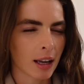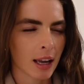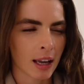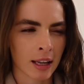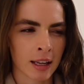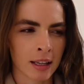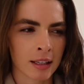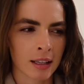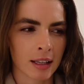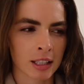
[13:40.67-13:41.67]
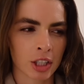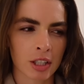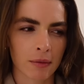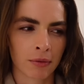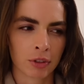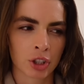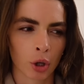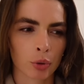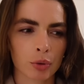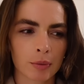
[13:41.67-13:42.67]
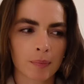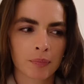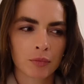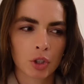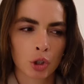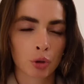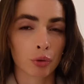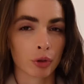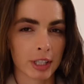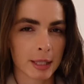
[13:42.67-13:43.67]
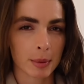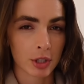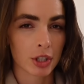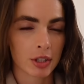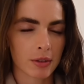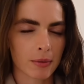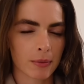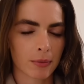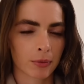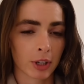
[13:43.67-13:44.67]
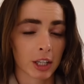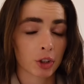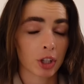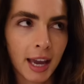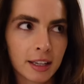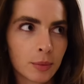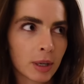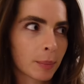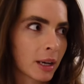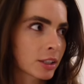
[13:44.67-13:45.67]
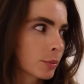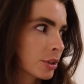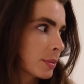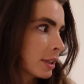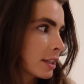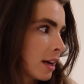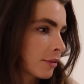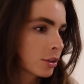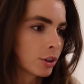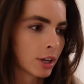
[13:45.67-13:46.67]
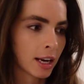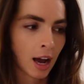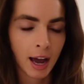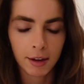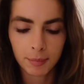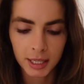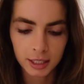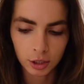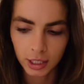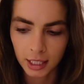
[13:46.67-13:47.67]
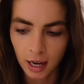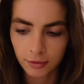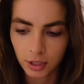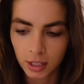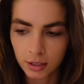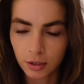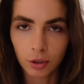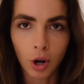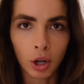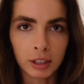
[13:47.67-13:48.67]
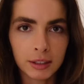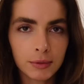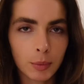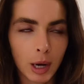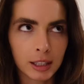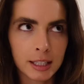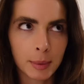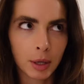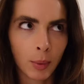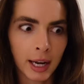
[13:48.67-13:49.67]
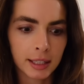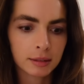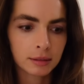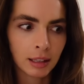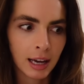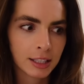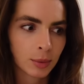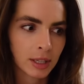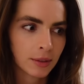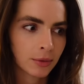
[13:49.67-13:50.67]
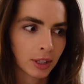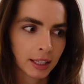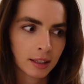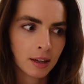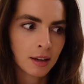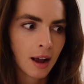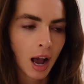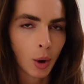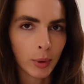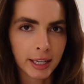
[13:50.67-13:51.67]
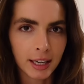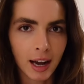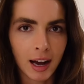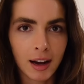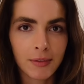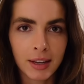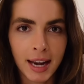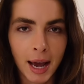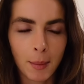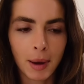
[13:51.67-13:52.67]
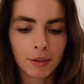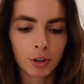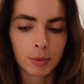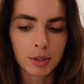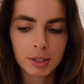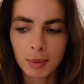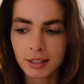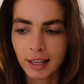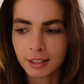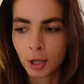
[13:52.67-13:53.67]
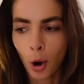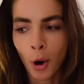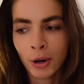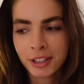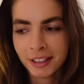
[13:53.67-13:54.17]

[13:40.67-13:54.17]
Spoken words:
and it's just so crisp and just fresh. Hayden went back to Brisbane this afternoon, and I've been looking after his dog Olive while he's been away last week for like a week and a half, and now my room just smells like dog.